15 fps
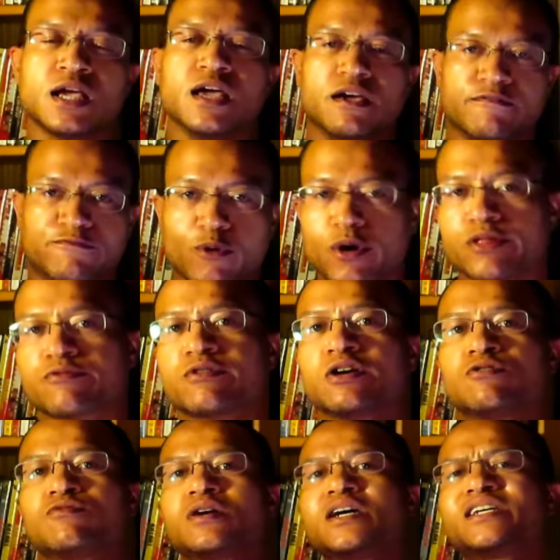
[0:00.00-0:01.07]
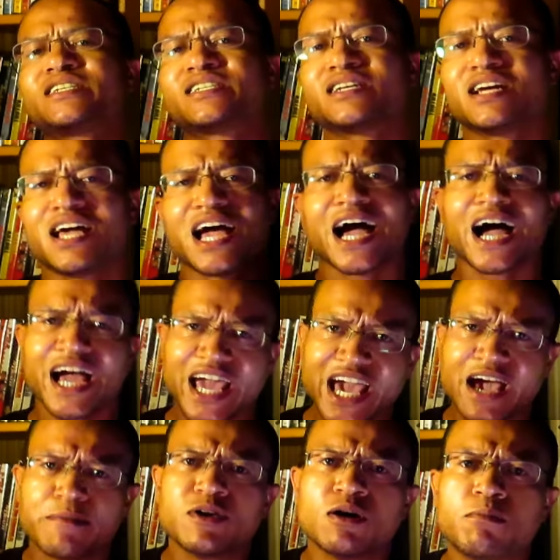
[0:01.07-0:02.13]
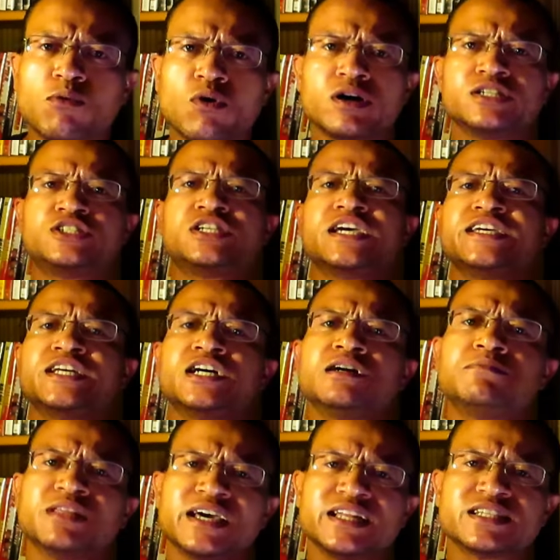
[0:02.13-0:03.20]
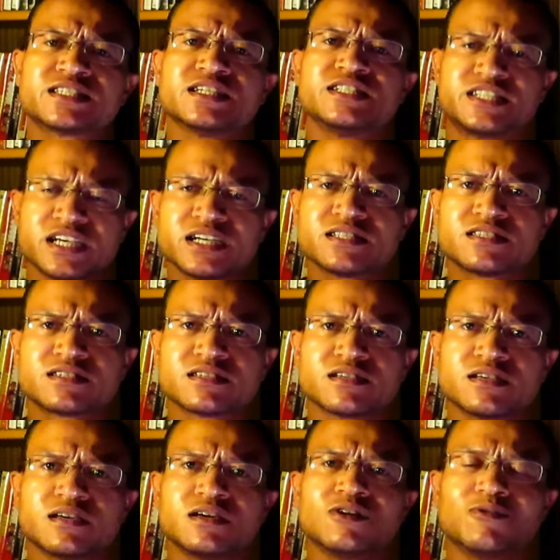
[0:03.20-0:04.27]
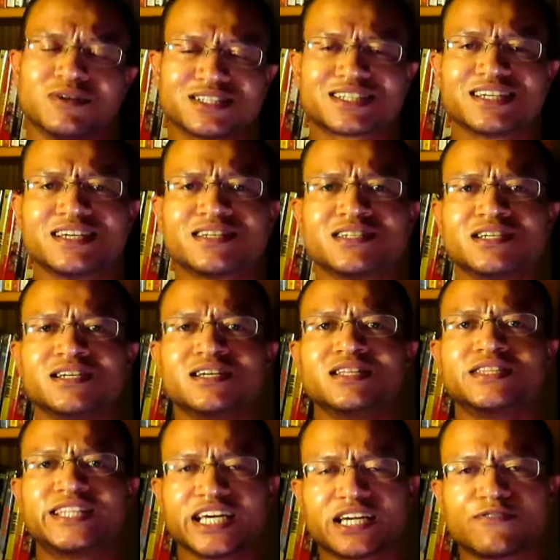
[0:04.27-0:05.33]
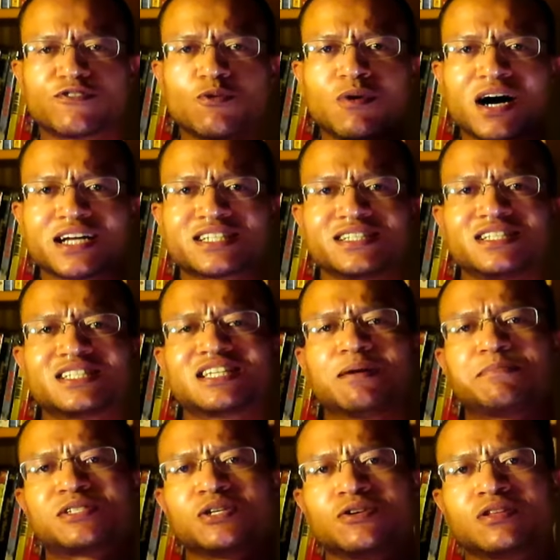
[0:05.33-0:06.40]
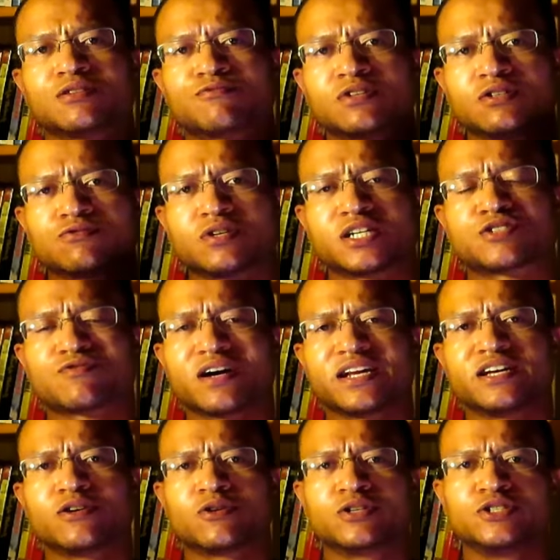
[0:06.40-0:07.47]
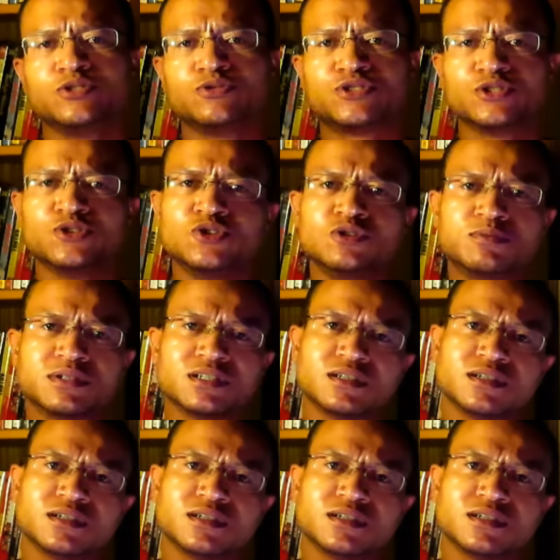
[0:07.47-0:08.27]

And for The Real Rush, I am your boy J-Dub, ladies and gents. Once again, thank you for watching this episode of The Real Rush right here on YouTube.